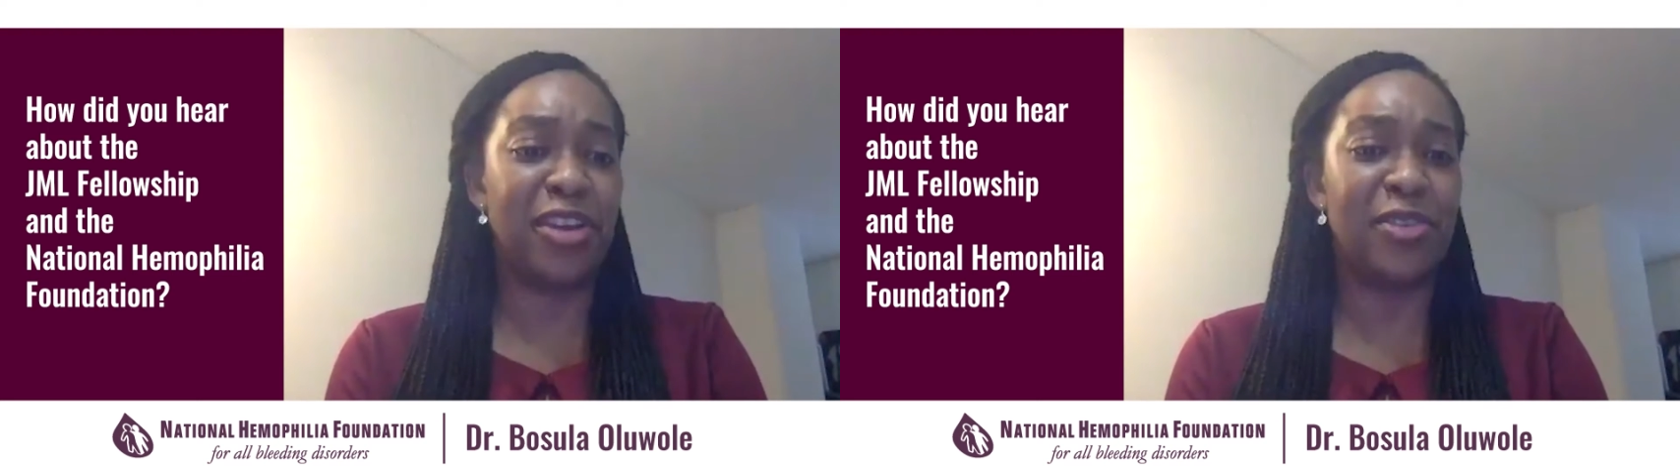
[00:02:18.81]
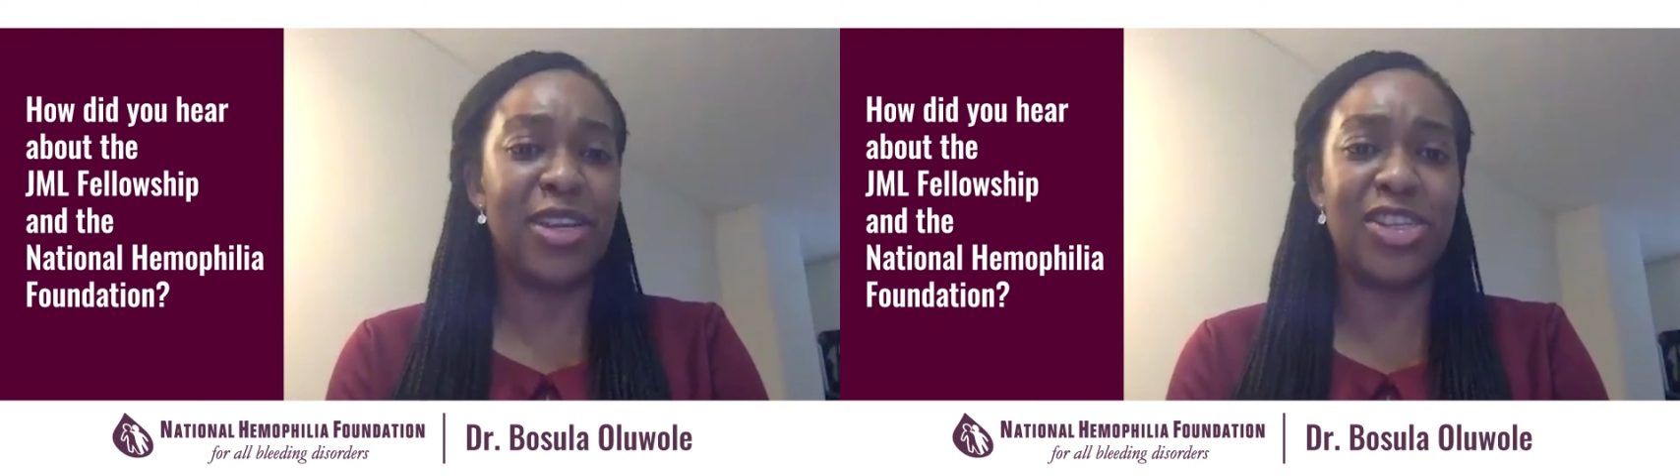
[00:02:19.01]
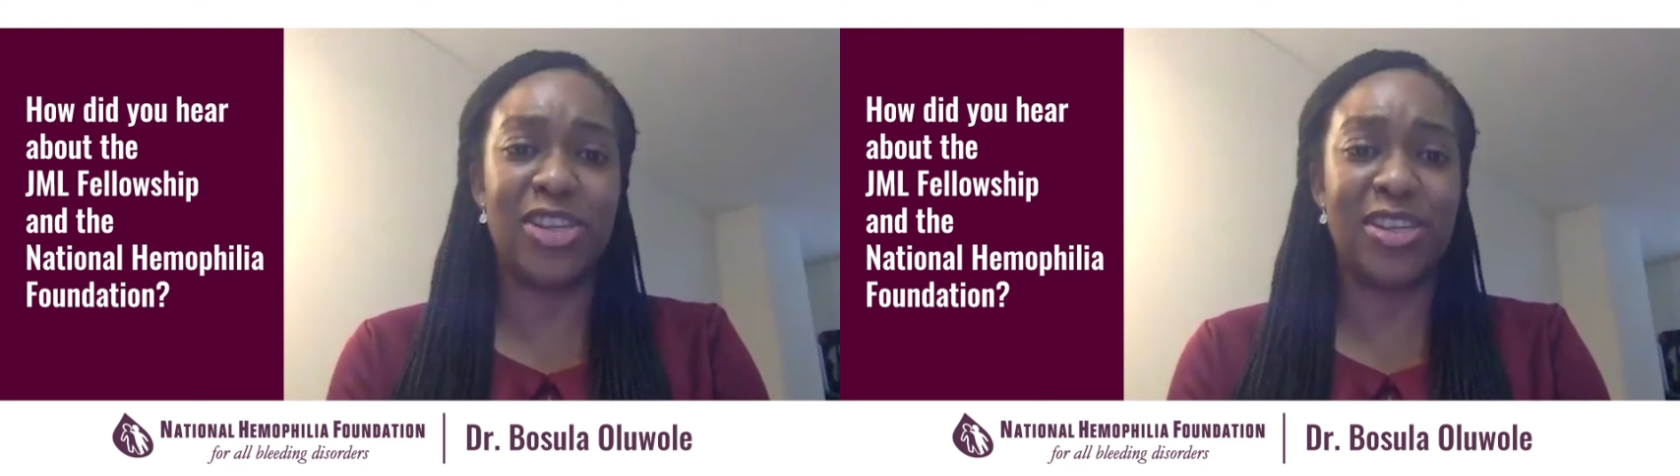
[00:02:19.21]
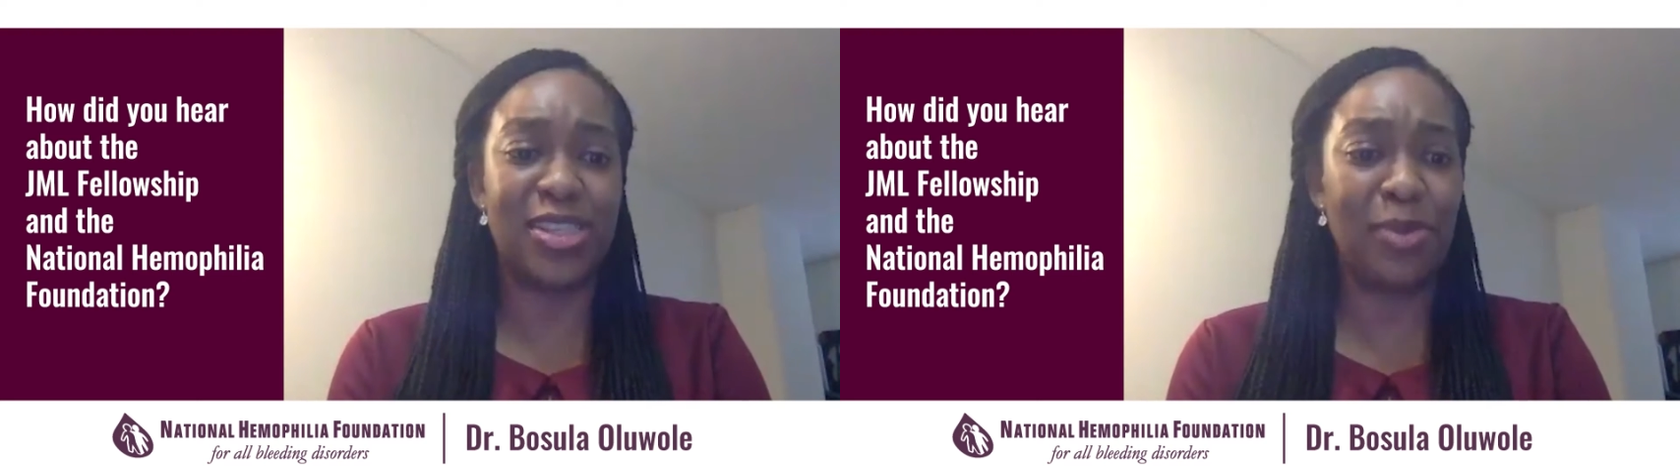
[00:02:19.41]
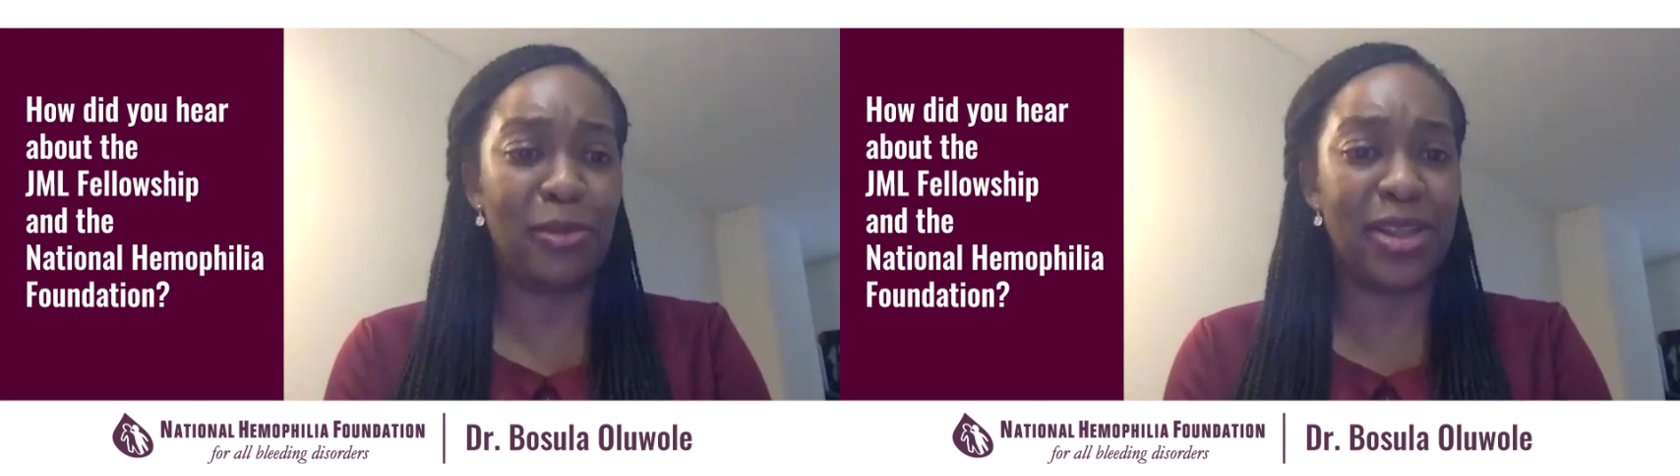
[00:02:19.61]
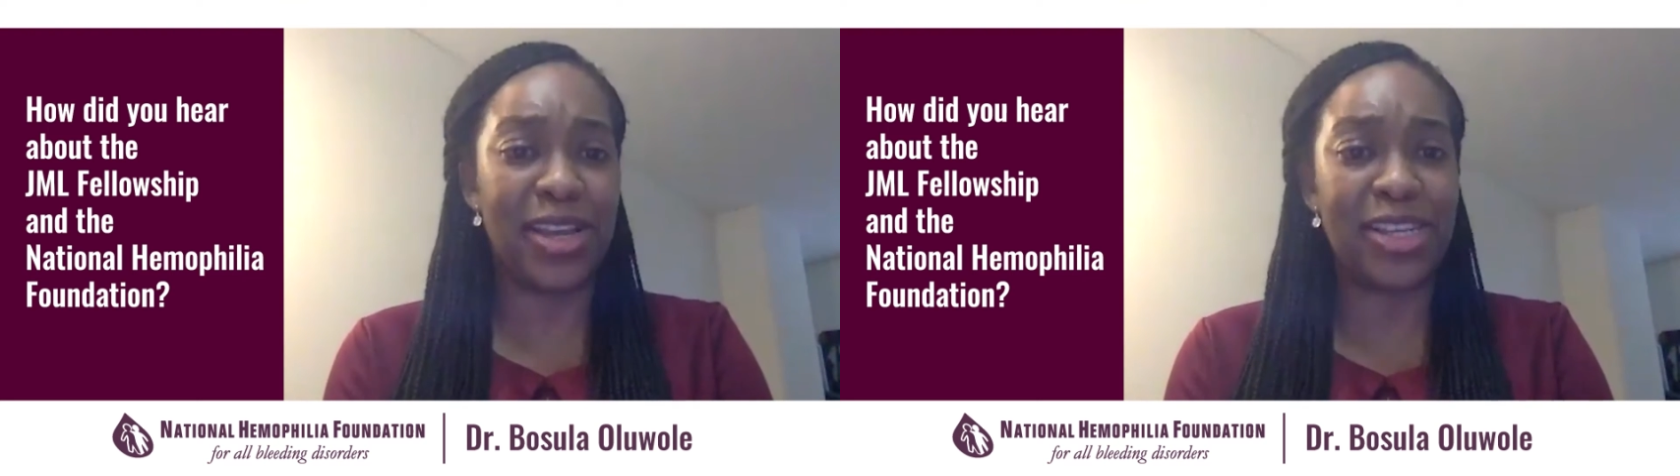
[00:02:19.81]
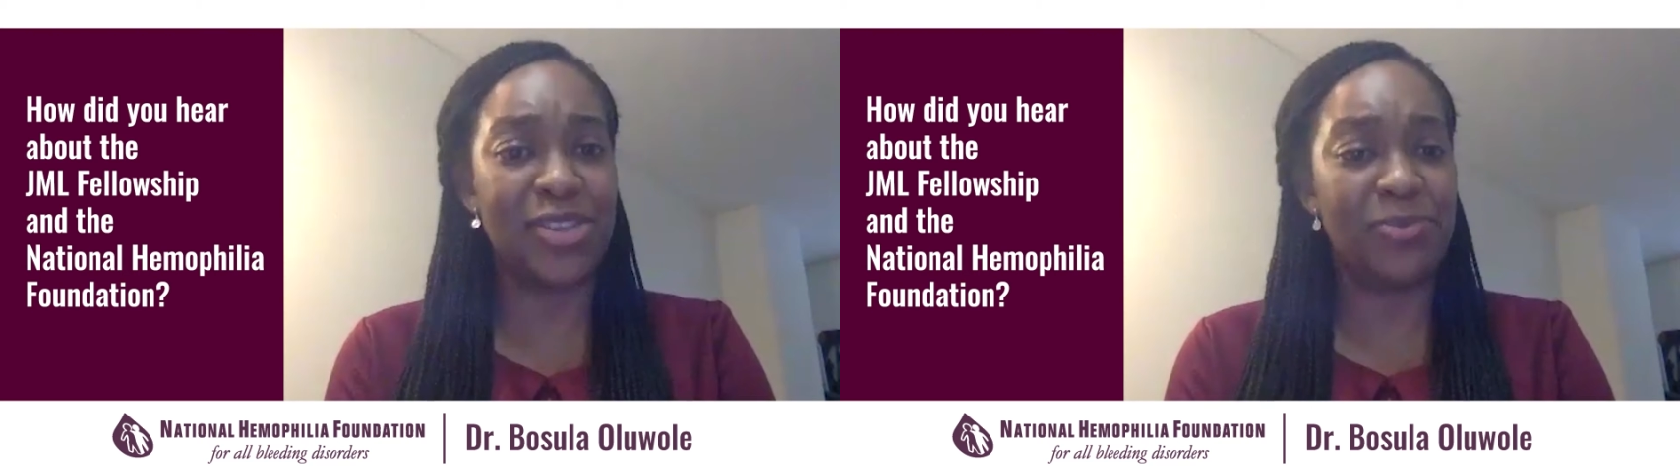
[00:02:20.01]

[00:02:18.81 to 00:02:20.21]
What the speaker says: Foundation is probably like